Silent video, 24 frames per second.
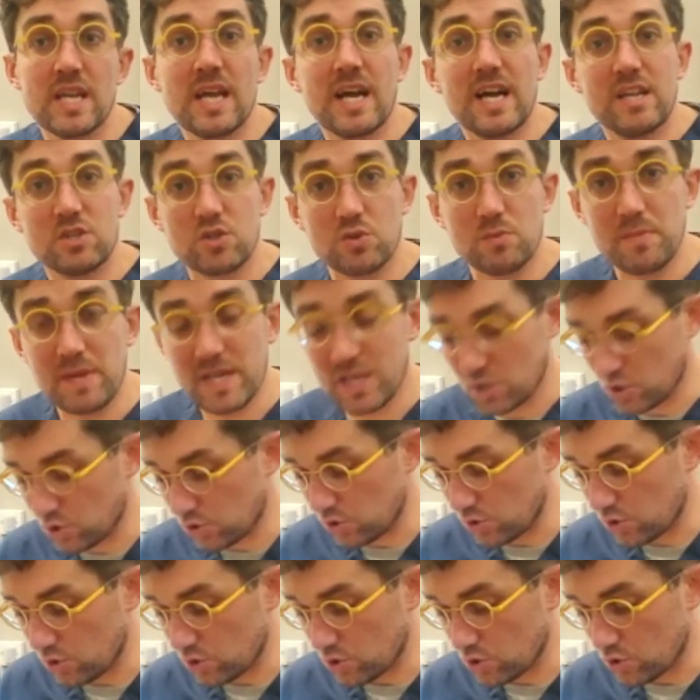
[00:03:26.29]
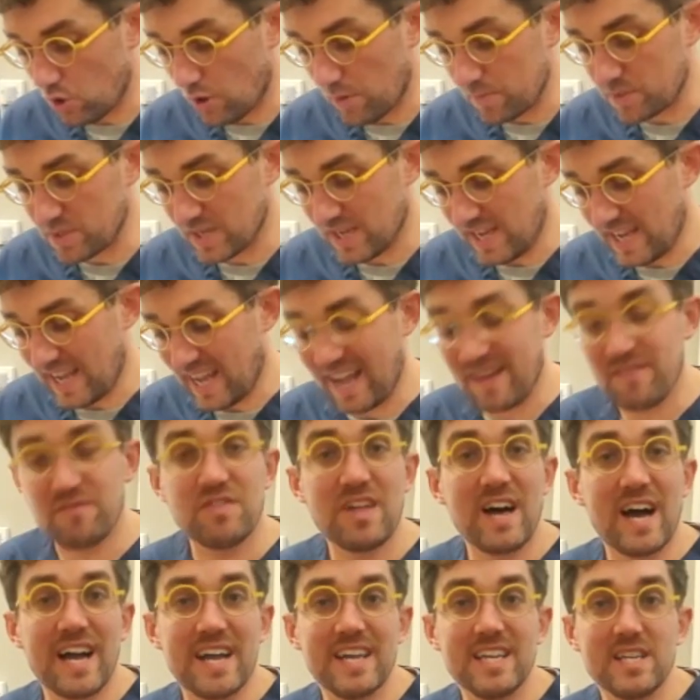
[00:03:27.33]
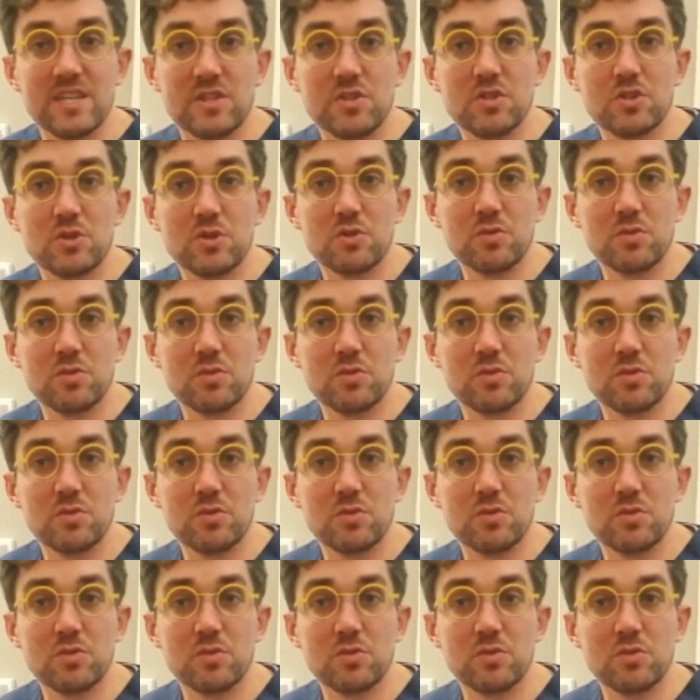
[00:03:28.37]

And so make sure your drops have that in it